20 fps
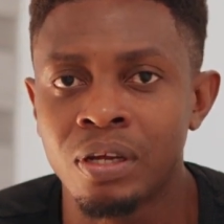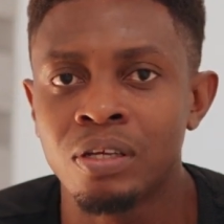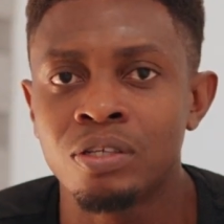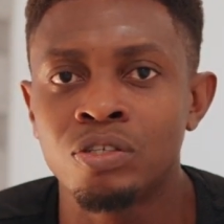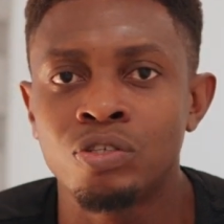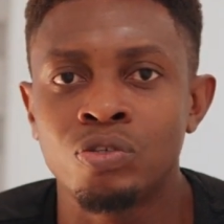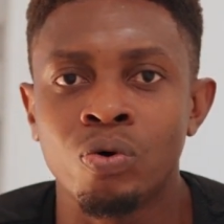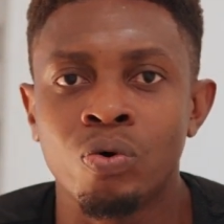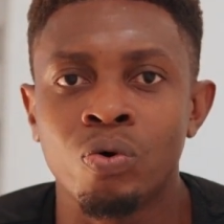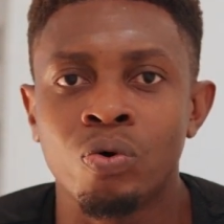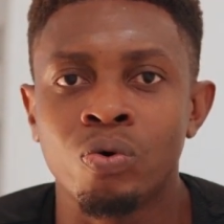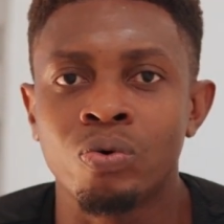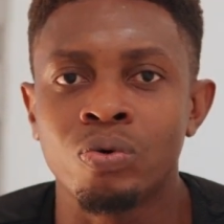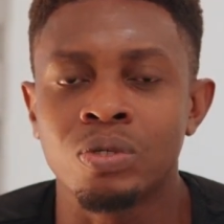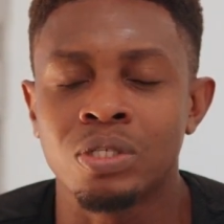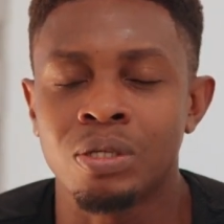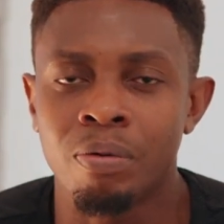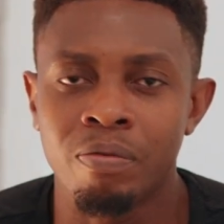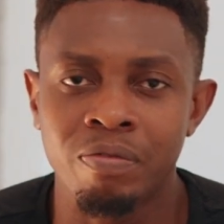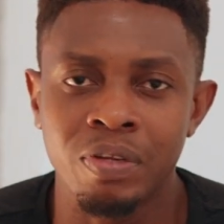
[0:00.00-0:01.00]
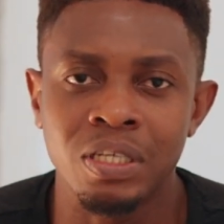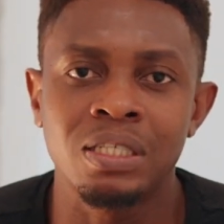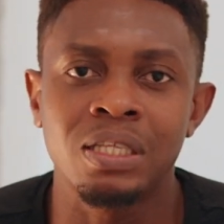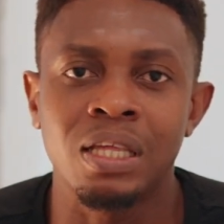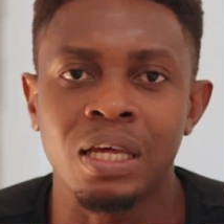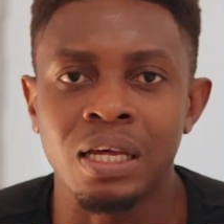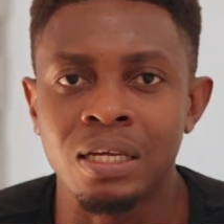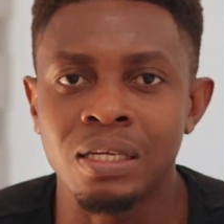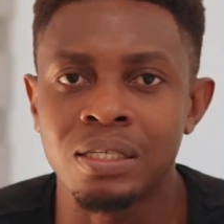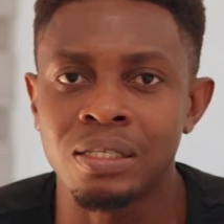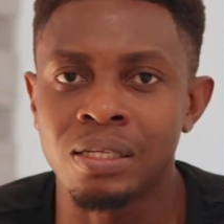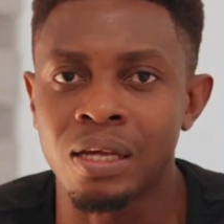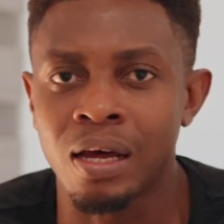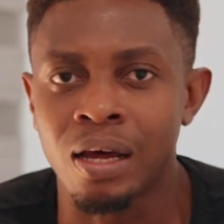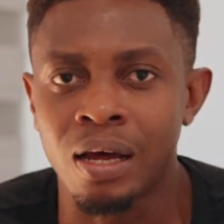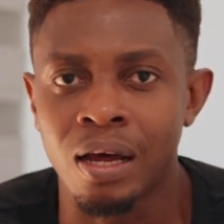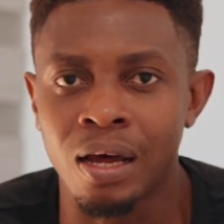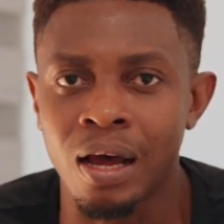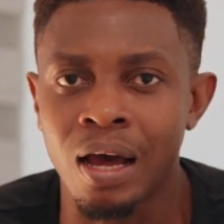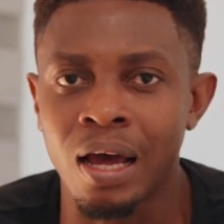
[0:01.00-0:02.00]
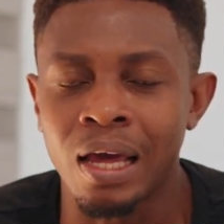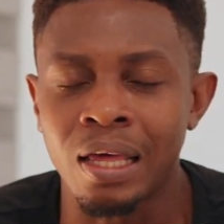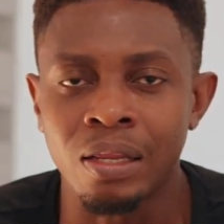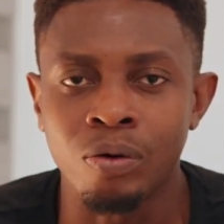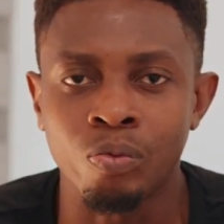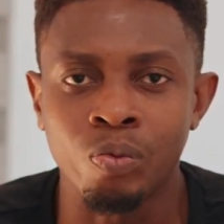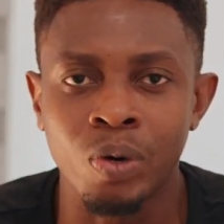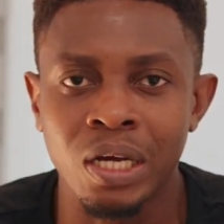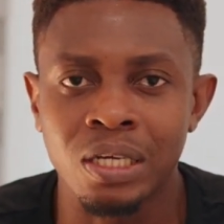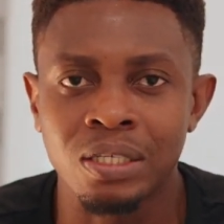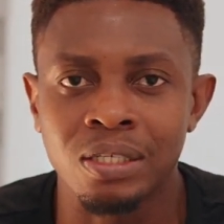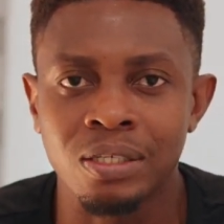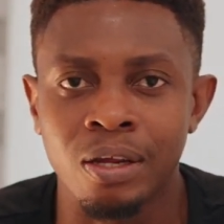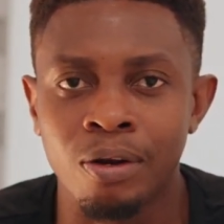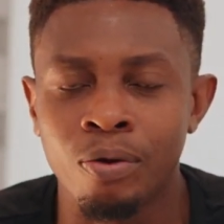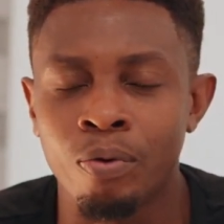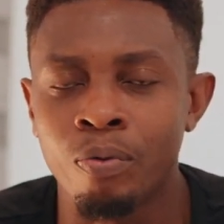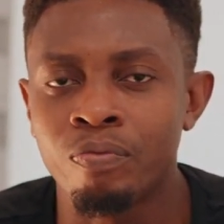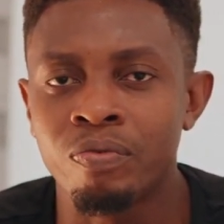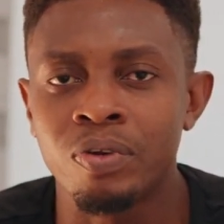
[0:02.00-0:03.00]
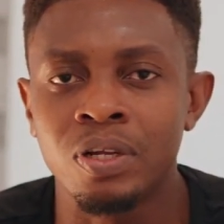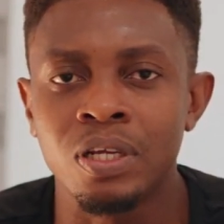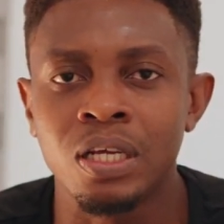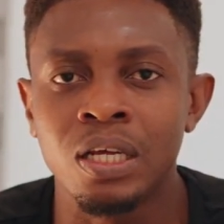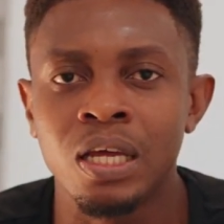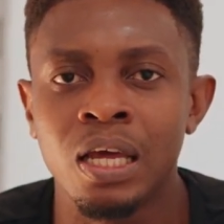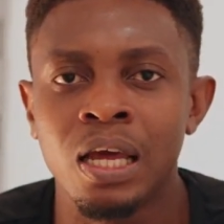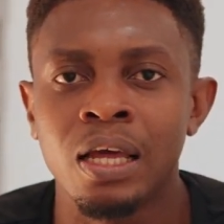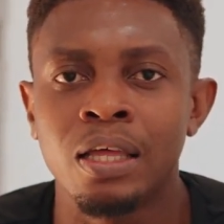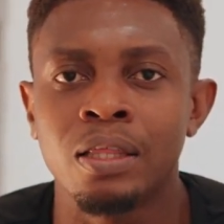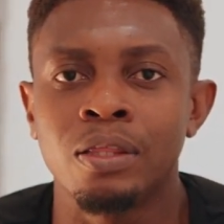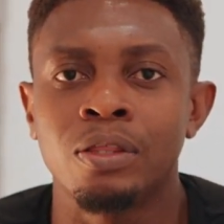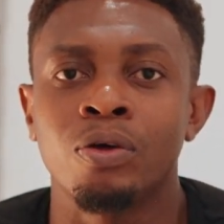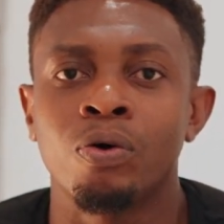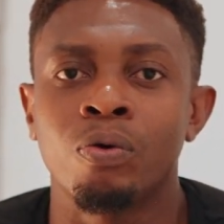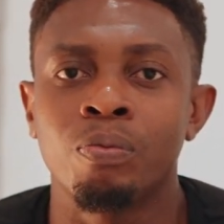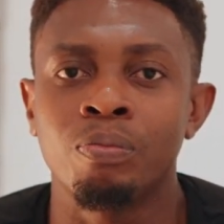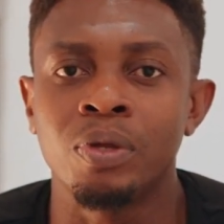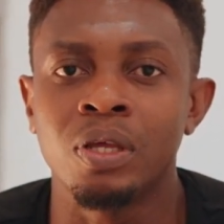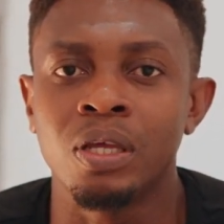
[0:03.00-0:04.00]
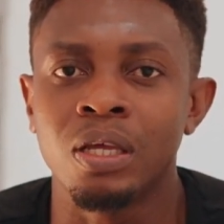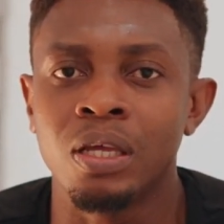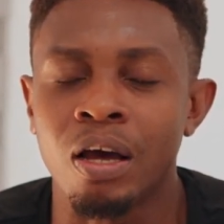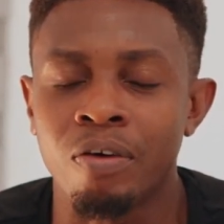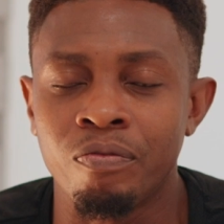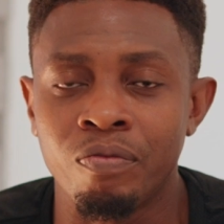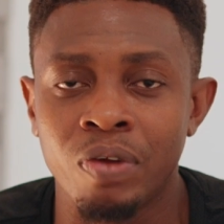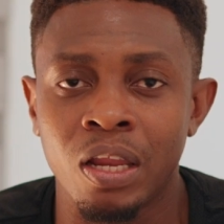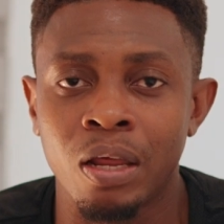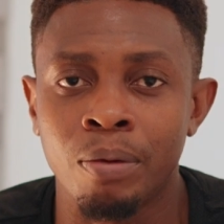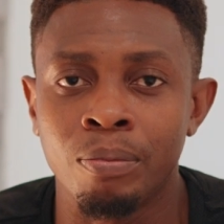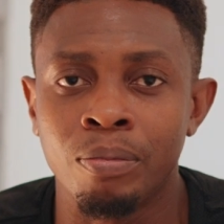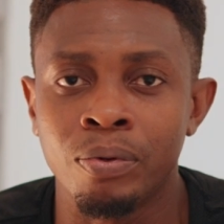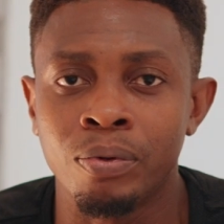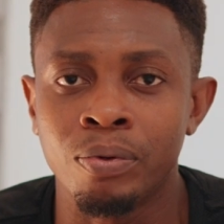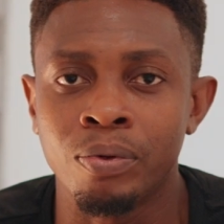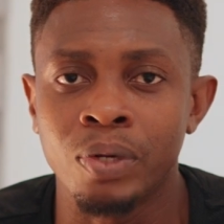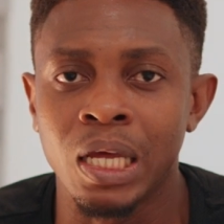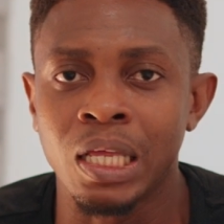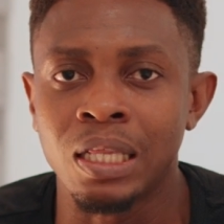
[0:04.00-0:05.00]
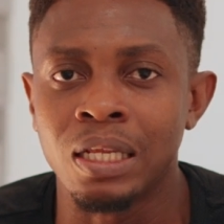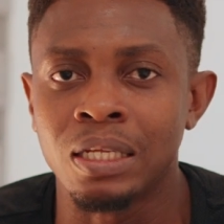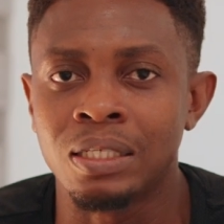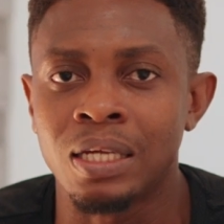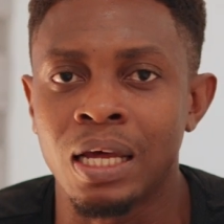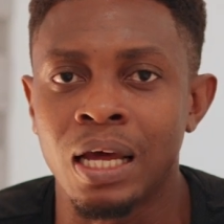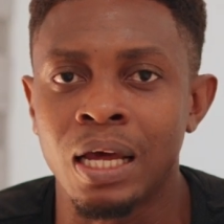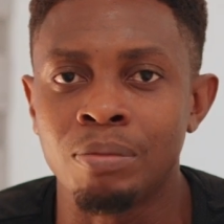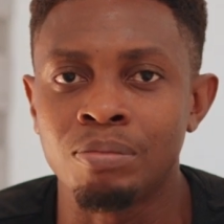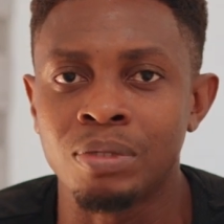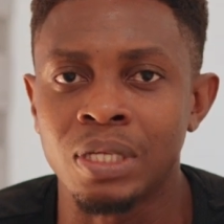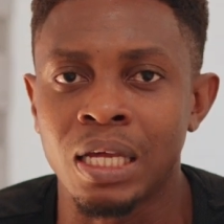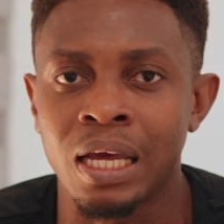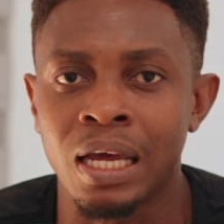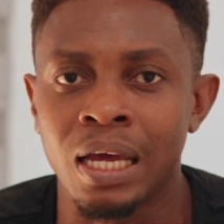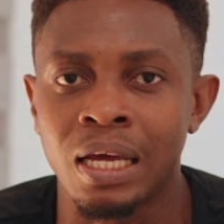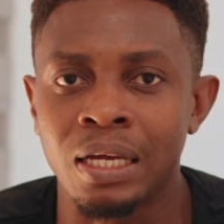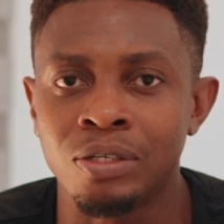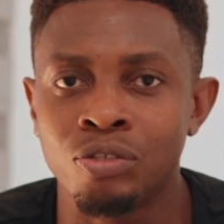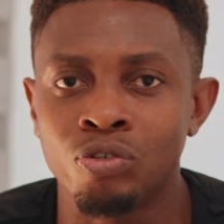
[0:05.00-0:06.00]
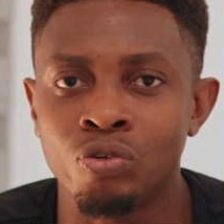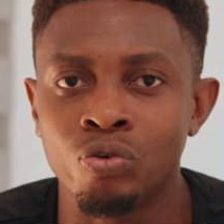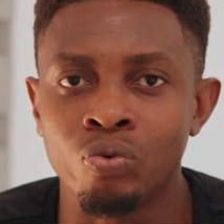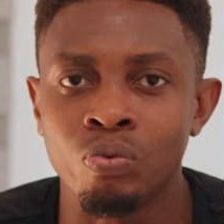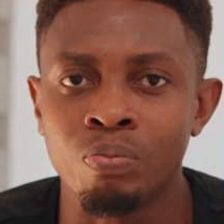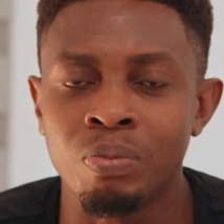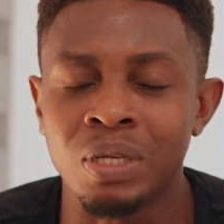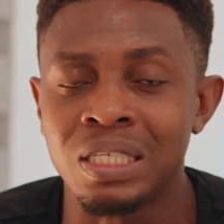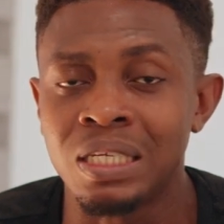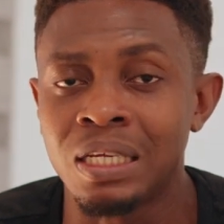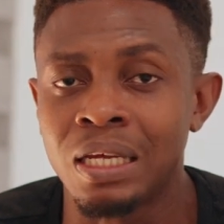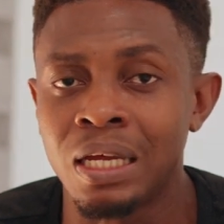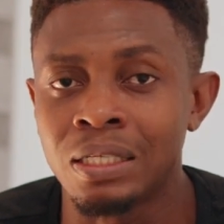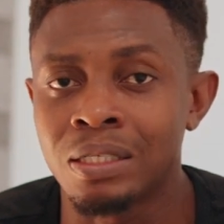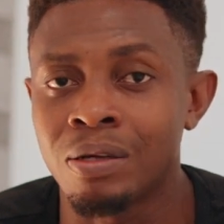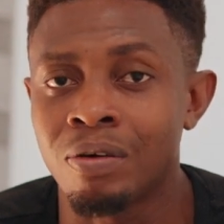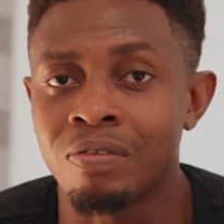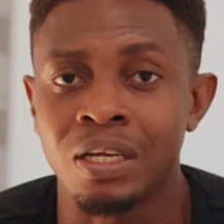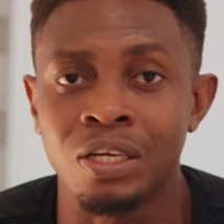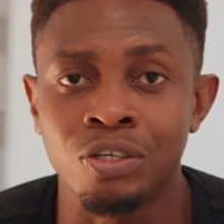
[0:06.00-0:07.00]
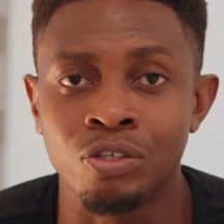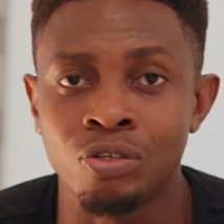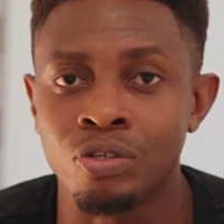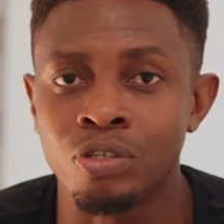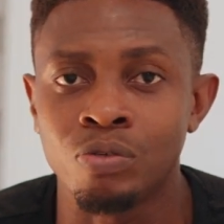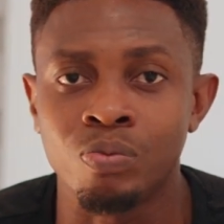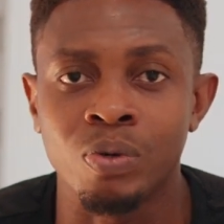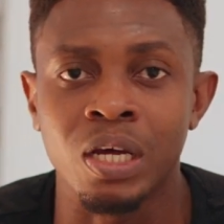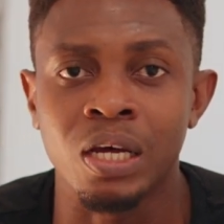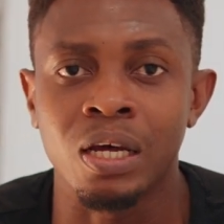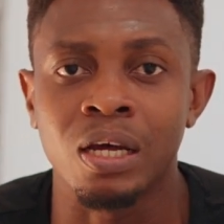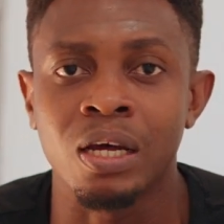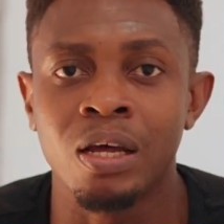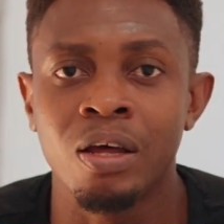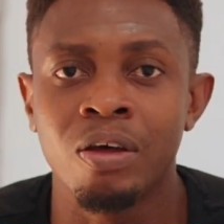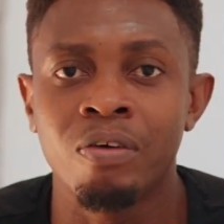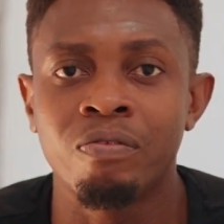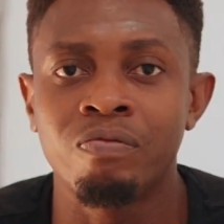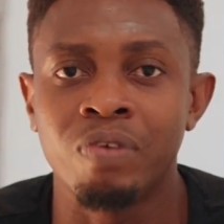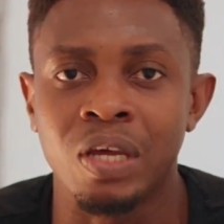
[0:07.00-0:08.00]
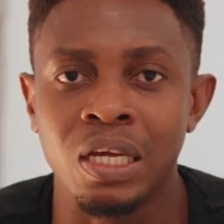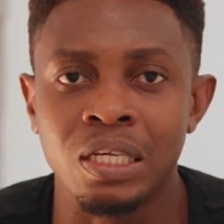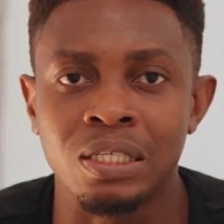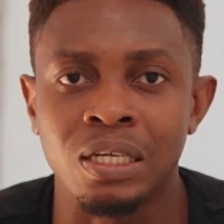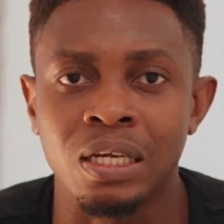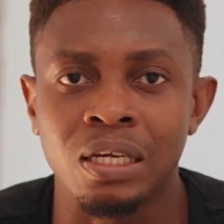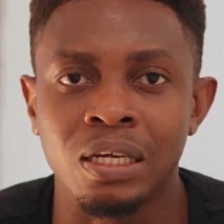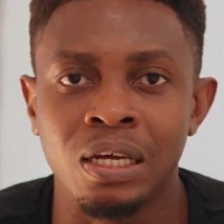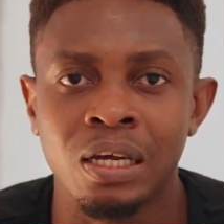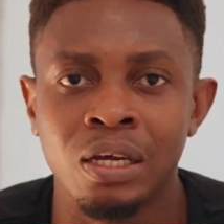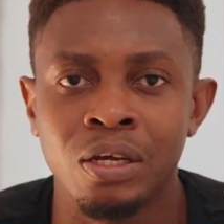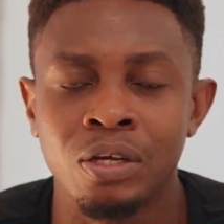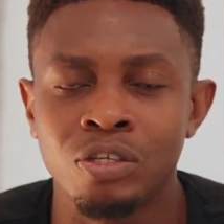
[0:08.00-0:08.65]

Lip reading: So some of these things are in the works, and hopefully they'll be available in the times ahead to mitigate some of the issues we are facing.